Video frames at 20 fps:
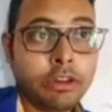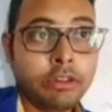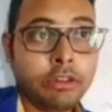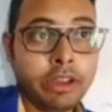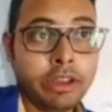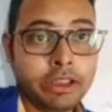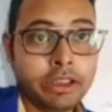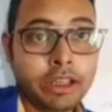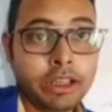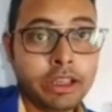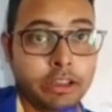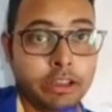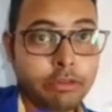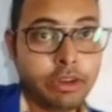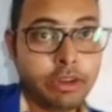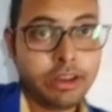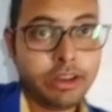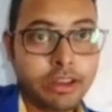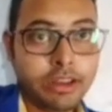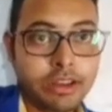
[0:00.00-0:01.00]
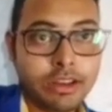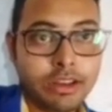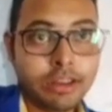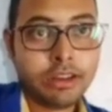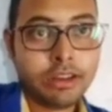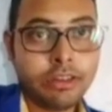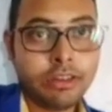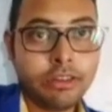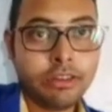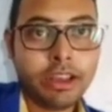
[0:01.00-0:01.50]
is equal to h cut k square.
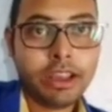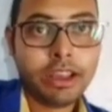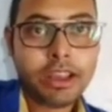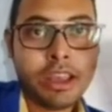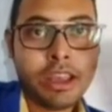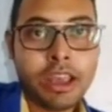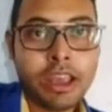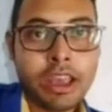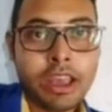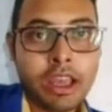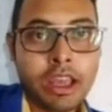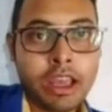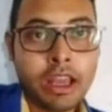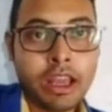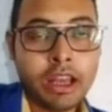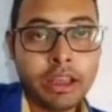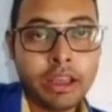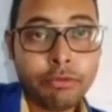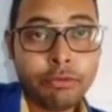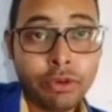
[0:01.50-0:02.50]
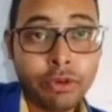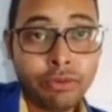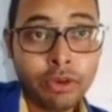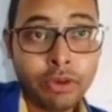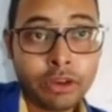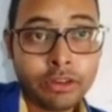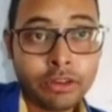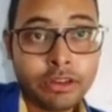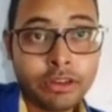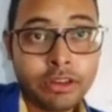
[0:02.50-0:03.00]
Okay, and
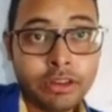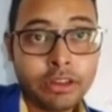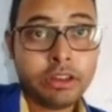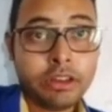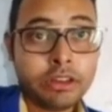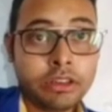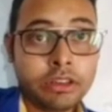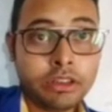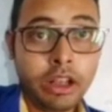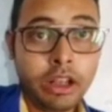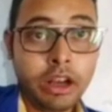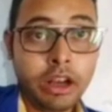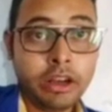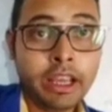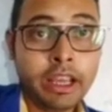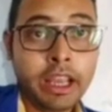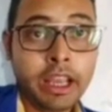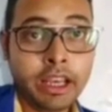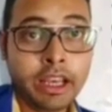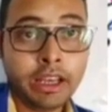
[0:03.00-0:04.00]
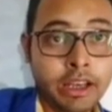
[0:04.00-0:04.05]
if wave functions are